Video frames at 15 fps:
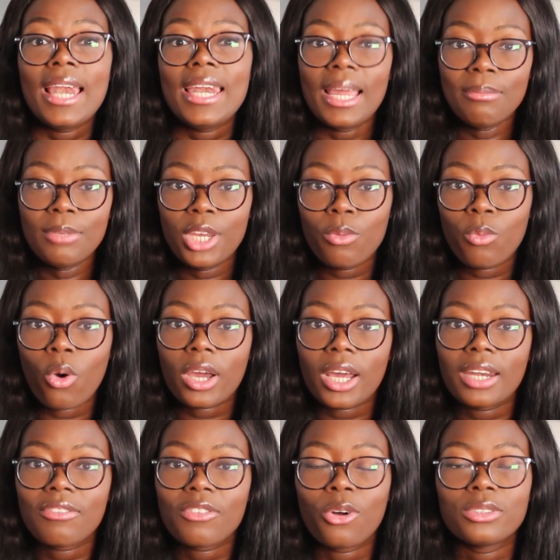Let me know what
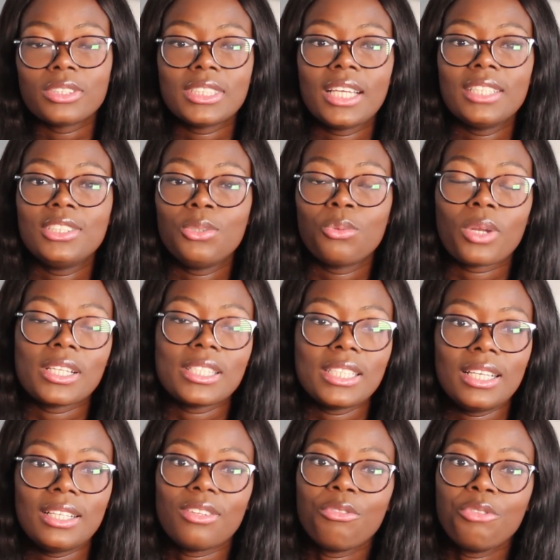kind of content you want to
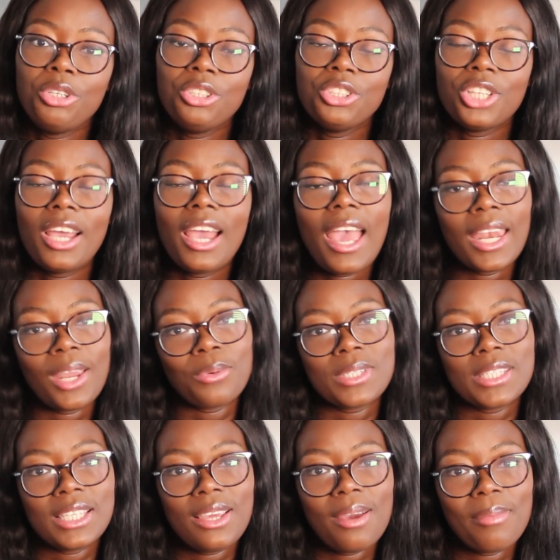see in the future and I will
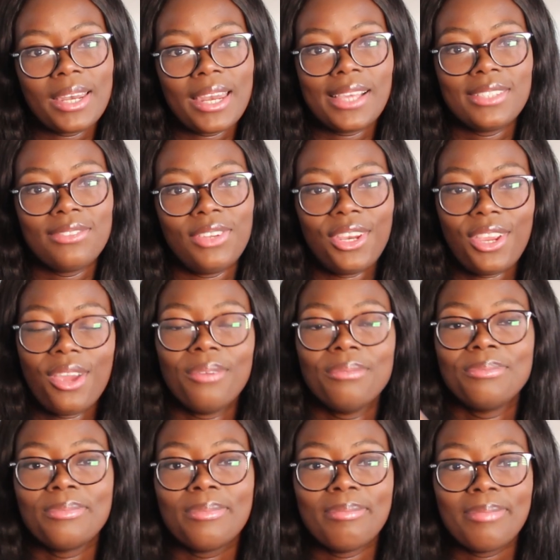see you at my next video.
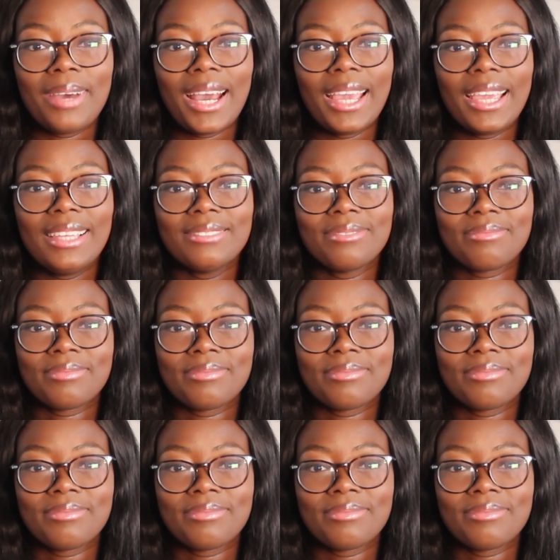Bye.